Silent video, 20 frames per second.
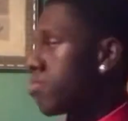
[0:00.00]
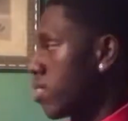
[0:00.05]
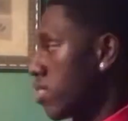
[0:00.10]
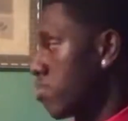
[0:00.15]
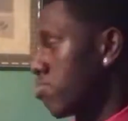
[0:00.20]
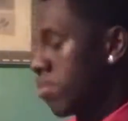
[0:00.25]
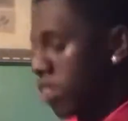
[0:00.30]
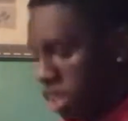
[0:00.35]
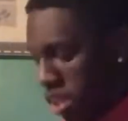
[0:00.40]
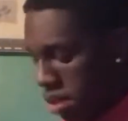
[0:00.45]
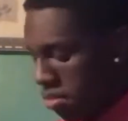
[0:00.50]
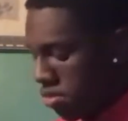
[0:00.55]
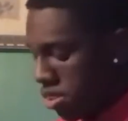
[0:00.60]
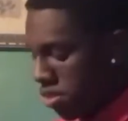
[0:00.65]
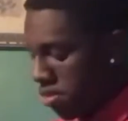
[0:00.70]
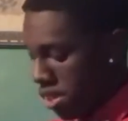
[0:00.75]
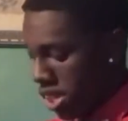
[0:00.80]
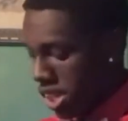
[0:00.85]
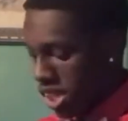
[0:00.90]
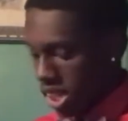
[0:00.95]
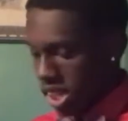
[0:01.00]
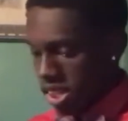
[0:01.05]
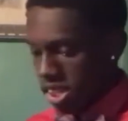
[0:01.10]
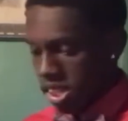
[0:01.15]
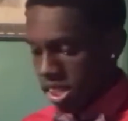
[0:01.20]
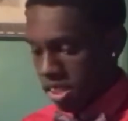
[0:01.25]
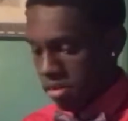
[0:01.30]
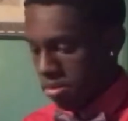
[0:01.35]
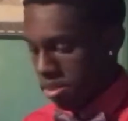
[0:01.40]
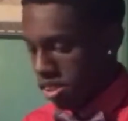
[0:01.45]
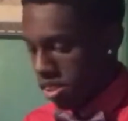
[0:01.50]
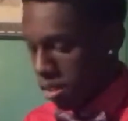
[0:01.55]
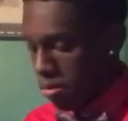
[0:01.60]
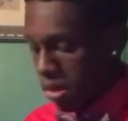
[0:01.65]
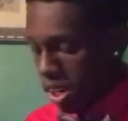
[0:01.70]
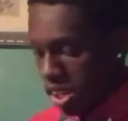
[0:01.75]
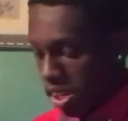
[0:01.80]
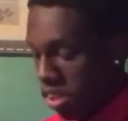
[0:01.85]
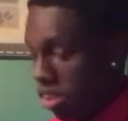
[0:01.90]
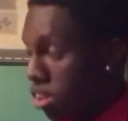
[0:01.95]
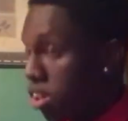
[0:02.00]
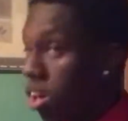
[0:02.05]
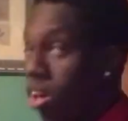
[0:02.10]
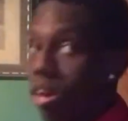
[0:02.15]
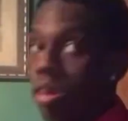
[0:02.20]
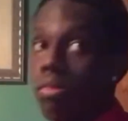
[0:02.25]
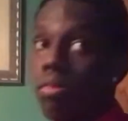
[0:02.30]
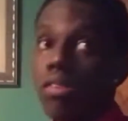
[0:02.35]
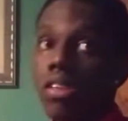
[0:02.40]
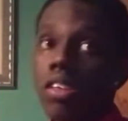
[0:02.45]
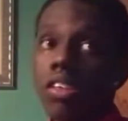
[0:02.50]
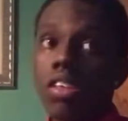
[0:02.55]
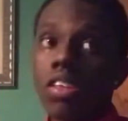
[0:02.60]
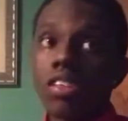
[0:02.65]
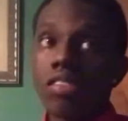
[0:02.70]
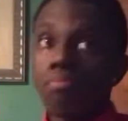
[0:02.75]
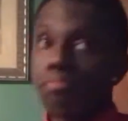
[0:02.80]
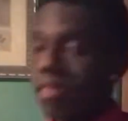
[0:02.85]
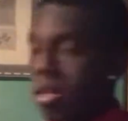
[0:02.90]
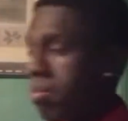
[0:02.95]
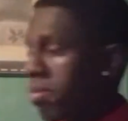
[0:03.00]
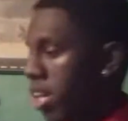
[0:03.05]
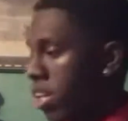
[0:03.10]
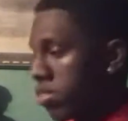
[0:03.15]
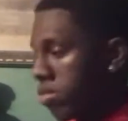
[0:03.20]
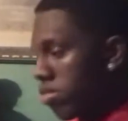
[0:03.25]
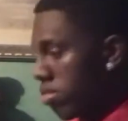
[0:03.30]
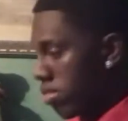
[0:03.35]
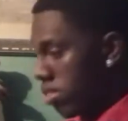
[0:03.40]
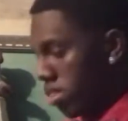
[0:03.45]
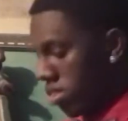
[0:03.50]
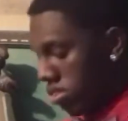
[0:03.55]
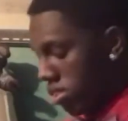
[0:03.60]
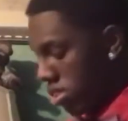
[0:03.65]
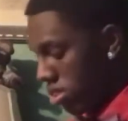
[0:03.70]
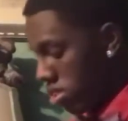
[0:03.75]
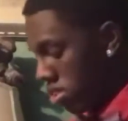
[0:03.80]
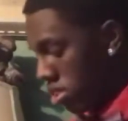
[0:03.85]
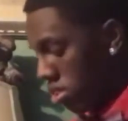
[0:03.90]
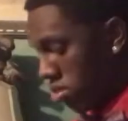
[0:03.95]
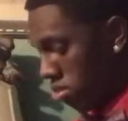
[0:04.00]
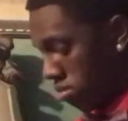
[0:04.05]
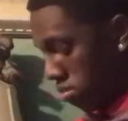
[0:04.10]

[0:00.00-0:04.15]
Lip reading: bro, I ain't got time, bro. I'm about to go home. I'm not doing all this, no.